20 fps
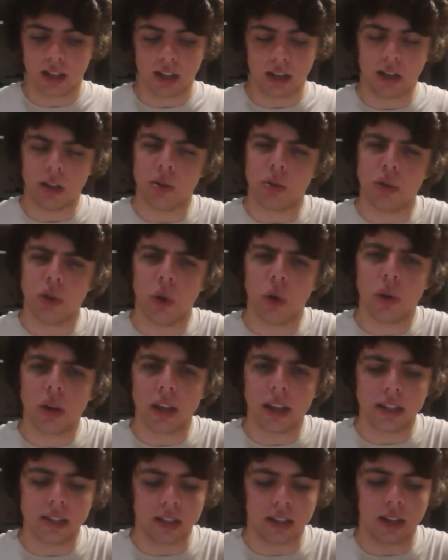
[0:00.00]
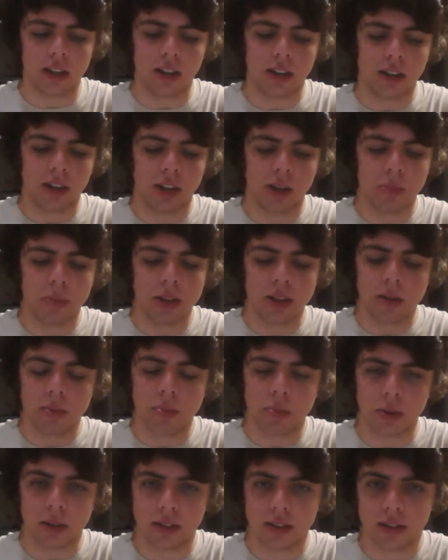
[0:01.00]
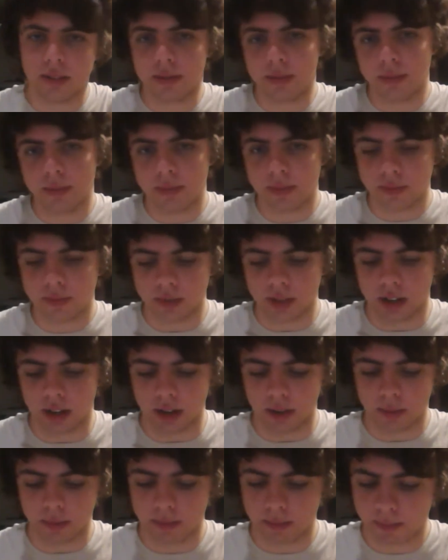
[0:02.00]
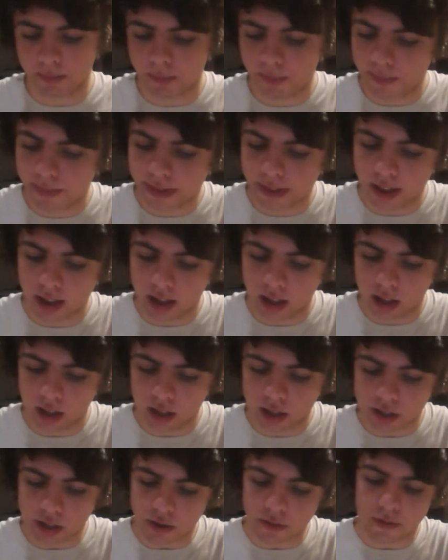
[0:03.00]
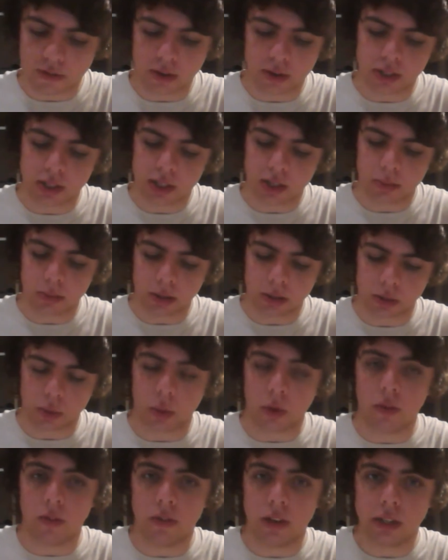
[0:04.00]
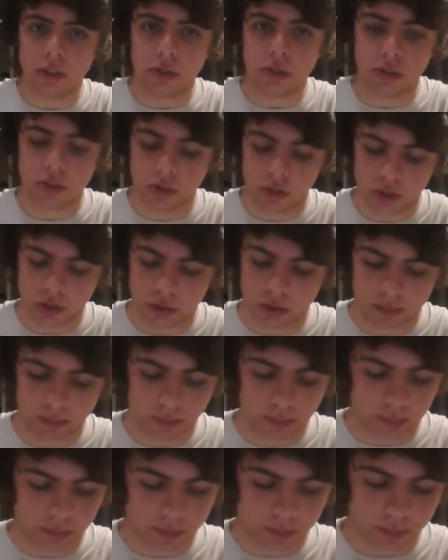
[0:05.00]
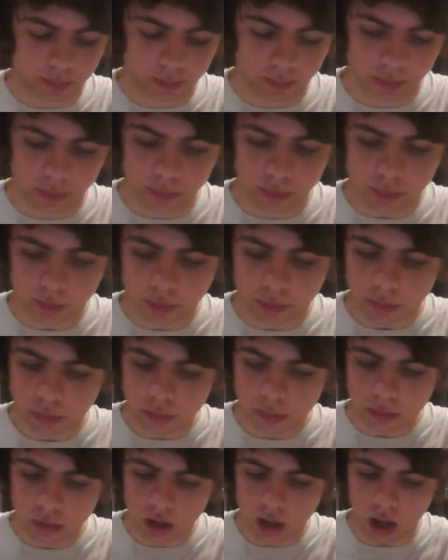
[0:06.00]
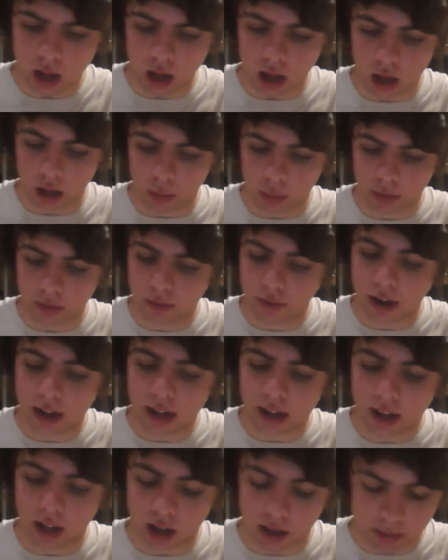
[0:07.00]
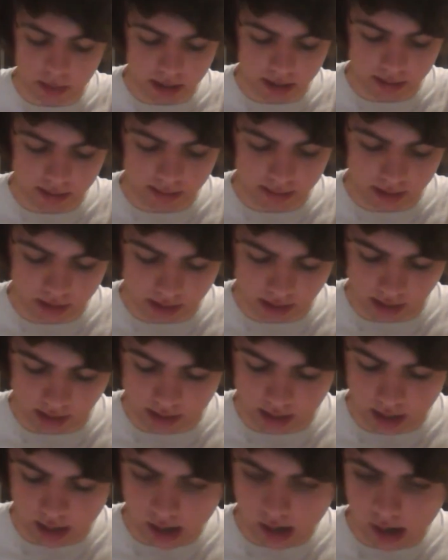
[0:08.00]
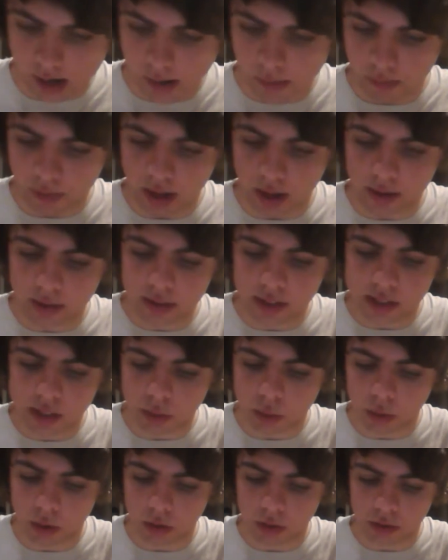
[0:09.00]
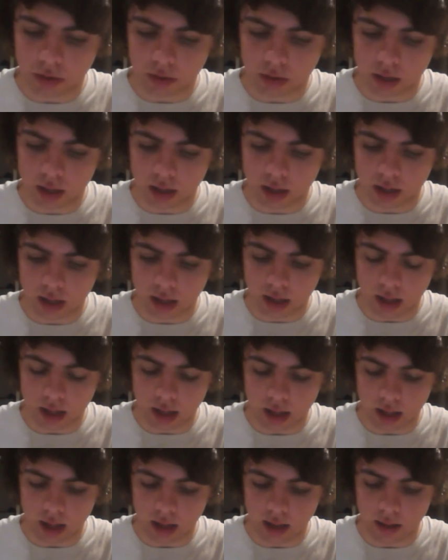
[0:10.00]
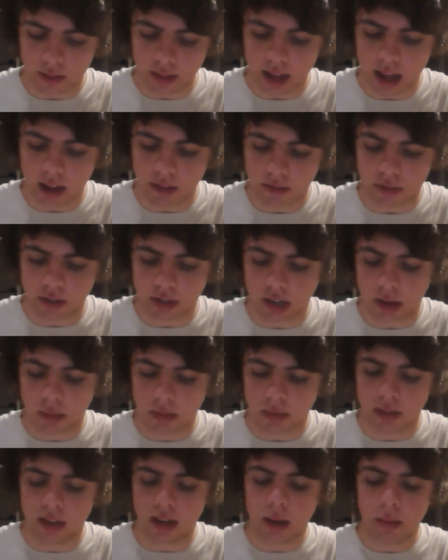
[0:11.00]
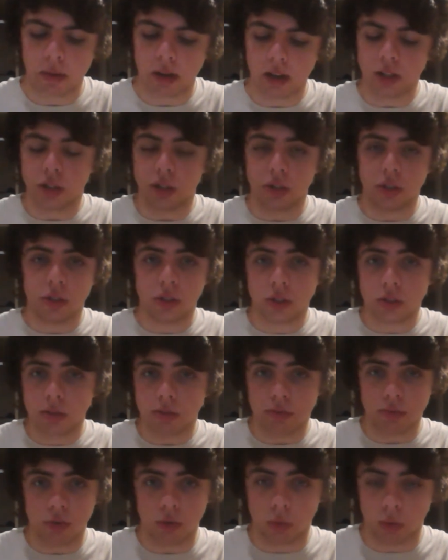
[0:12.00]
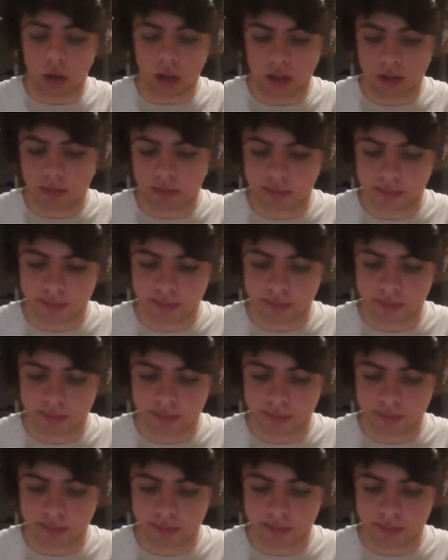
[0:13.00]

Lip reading: And no shock, it's a guard army, but, you know. So first up, a squad of veterans with flak armour. Now, in this squad, they have the demolitions rule.